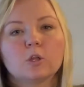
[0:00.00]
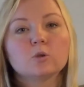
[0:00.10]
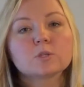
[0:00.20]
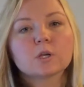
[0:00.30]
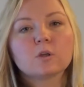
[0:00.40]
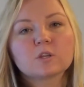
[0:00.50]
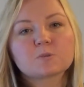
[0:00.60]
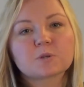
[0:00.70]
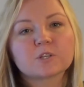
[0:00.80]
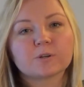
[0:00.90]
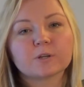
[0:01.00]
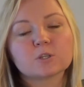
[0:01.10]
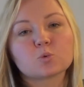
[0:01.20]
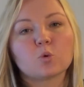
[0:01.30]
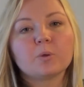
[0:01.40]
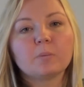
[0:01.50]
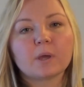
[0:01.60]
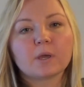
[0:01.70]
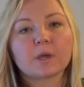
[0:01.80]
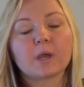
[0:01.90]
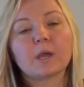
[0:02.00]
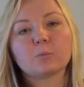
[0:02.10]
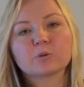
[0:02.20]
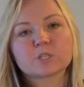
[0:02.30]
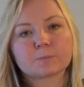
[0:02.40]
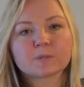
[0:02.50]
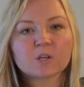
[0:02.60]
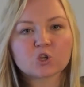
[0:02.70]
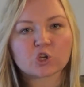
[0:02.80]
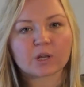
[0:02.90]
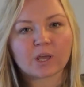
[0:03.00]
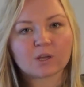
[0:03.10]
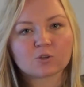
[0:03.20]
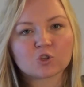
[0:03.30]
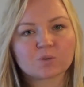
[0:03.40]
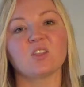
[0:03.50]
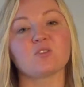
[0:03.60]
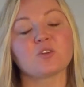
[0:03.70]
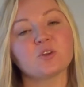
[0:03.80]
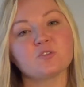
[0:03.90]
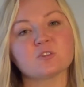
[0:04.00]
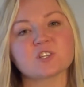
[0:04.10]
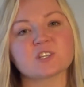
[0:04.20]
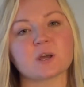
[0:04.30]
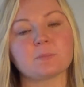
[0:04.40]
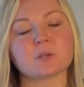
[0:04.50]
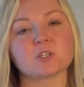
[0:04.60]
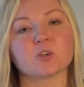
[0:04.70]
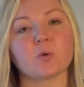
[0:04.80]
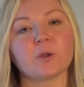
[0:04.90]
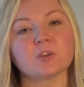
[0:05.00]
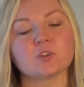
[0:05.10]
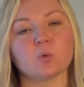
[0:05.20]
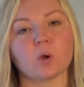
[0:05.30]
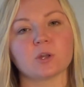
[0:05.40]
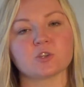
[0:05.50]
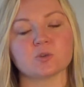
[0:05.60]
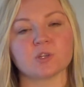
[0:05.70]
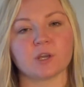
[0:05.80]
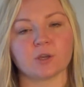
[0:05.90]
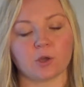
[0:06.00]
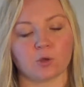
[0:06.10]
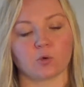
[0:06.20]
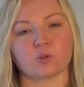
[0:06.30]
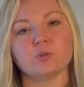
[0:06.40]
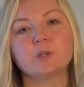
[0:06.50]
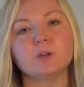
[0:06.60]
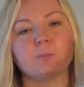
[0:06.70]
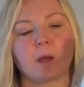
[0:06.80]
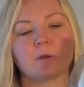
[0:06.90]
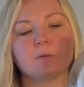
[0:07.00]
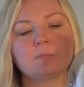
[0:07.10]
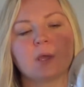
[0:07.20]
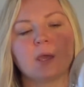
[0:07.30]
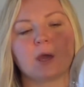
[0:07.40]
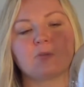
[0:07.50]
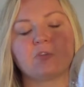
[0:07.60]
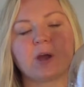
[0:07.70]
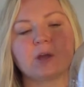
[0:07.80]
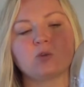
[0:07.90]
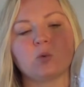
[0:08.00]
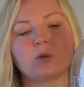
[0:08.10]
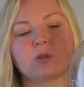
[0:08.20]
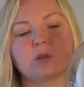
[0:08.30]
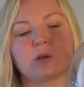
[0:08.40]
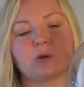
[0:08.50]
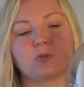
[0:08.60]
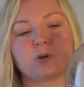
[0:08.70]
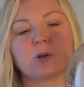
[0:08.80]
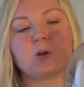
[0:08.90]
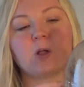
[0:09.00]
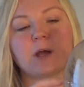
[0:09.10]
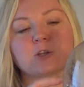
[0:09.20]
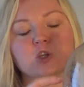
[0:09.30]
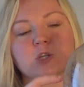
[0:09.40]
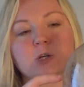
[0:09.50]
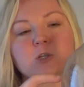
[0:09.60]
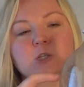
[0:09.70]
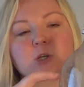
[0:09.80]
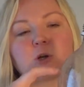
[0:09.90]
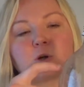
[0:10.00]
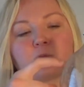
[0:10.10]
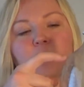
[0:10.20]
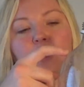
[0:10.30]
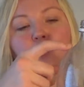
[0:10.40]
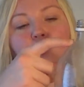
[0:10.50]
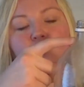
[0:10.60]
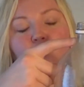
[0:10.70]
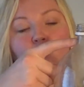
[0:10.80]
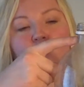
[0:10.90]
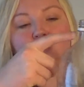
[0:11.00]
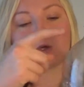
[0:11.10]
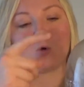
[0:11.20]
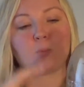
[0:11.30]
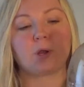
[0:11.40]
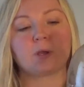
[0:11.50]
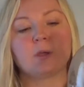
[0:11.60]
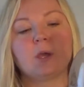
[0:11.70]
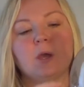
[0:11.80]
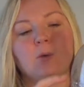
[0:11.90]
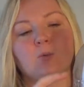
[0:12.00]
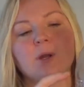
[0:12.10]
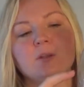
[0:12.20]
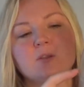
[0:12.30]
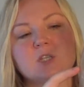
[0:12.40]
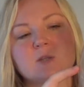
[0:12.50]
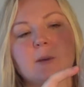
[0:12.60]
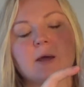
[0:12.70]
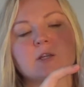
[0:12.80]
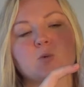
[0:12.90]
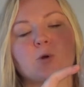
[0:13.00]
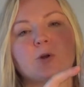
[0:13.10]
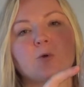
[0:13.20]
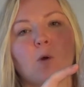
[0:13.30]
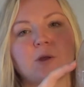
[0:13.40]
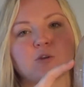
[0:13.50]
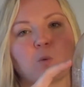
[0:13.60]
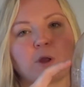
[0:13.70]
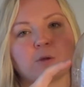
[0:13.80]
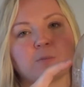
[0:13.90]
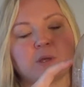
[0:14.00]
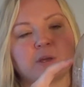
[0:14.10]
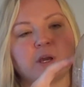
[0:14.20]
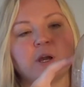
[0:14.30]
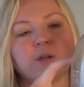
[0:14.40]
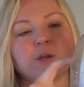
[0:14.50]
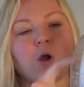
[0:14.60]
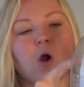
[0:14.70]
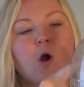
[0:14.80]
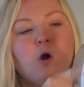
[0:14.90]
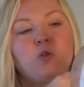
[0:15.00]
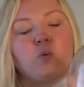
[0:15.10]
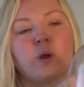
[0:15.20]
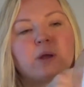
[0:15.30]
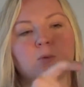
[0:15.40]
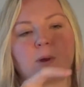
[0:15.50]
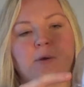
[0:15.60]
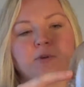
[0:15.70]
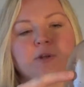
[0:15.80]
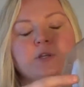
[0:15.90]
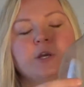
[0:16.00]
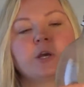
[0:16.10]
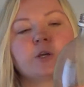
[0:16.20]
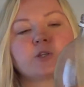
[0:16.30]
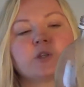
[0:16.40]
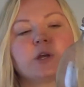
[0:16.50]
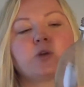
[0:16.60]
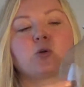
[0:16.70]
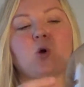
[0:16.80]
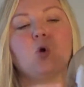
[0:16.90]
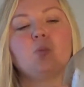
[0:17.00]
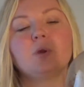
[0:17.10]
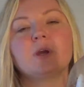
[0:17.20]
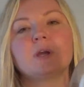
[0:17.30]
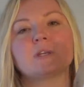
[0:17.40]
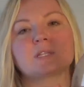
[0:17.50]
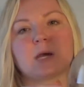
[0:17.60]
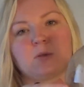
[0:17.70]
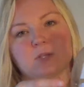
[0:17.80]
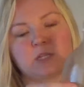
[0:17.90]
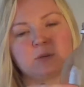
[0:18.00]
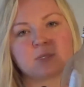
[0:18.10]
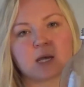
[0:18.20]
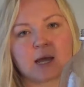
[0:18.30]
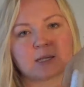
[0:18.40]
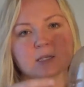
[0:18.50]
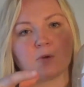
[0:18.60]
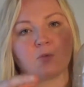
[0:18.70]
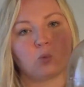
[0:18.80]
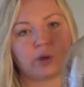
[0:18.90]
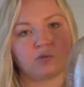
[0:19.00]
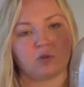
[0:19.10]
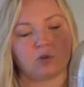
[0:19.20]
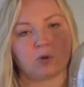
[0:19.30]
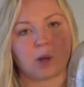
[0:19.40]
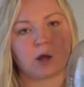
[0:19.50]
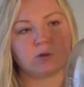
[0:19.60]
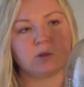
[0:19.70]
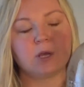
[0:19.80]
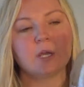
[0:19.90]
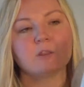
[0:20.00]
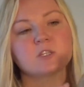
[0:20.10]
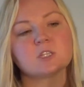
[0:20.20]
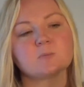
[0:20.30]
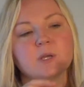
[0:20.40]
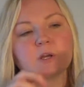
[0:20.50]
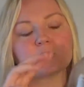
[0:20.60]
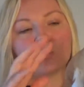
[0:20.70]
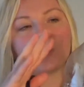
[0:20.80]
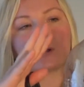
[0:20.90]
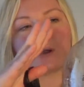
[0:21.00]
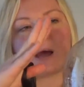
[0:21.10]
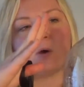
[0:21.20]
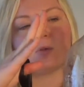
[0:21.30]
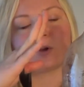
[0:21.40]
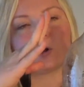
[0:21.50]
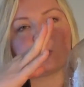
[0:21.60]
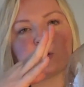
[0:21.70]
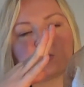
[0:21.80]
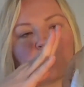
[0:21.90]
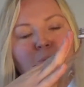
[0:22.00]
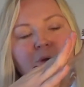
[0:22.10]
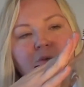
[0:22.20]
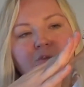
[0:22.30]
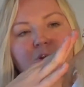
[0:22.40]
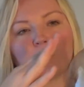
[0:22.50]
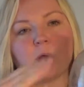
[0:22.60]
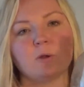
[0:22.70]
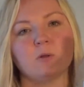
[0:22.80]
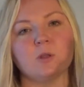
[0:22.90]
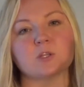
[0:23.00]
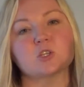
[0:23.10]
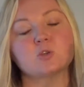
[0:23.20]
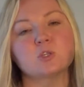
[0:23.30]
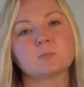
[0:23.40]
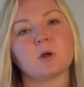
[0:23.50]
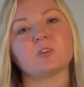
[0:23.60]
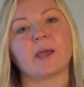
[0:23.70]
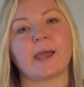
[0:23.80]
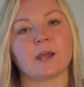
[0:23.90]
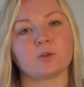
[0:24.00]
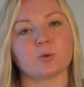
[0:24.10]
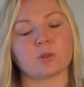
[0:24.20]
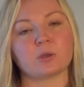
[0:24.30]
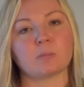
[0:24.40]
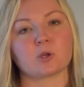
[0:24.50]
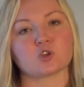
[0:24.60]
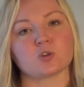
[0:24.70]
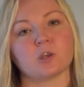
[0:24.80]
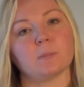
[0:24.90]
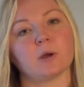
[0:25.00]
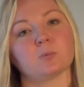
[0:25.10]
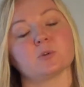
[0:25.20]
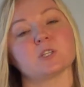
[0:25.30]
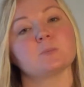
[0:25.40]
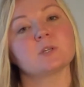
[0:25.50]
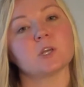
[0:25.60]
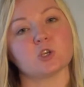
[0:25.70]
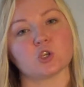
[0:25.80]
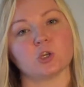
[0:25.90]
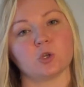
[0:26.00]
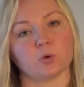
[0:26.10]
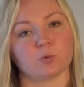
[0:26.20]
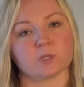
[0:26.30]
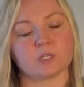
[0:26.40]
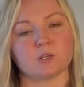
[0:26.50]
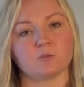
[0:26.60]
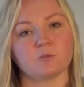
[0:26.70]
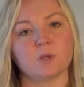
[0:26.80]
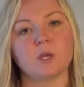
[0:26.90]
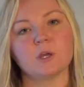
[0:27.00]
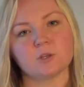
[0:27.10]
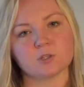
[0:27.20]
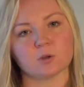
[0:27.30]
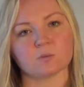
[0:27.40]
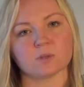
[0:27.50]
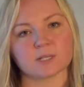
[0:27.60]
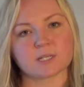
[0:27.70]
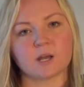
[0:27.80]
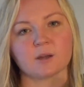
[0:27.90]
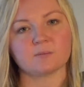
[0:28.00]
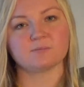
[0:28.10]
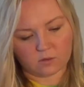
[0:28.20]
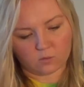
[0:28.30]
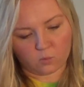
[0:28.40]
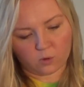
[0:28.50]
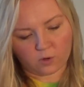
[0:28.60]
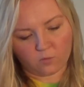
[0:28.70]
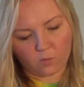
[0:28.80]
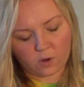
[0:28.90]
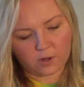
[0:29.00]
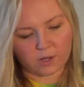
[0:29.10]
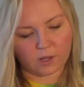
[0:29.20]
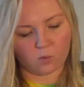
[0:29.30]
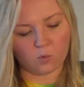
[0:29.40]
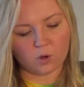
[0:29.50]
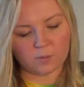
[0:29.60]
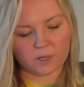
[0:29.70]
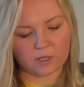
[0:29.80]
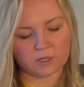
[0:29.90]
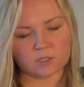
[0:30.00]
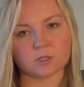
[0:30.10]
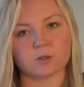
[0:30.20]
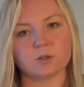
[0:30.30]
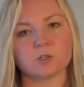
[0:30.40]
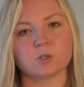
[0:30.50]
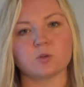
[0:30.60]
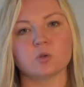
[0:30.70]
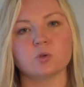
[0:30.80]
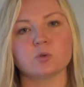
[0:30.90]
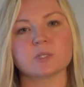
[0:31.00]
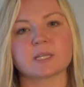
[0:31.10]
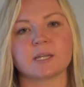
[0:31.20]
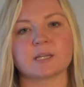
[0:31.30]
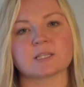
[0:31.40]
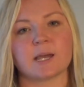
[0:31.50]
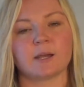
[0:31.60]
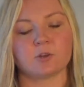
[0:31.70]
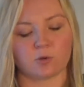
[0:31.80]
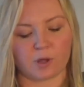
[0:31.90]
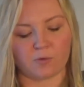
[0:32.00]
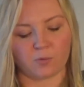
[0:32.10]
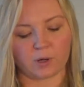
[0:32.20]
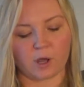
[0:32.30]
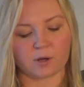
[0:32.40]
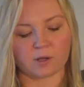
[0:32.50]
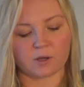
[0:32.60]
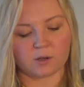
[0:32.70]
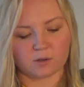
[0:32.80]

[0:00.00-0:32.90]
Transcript: Using all these materials, we'll be making a precipitation gauge. The very first step is you're going to want to take your 2-liter bottle and find where the vertical edge starts to curve upward towards the opening. Right at this spot is where you're going to want to be cutting all the way around it so that your opening is now the same size of the width of your bottle. This is because right now the current opening for your bottle is too small to accurately measure the amount of precipitation you would receive. So let's cut. Word of warning, it would be easier to use an X-Acto knife when cutting.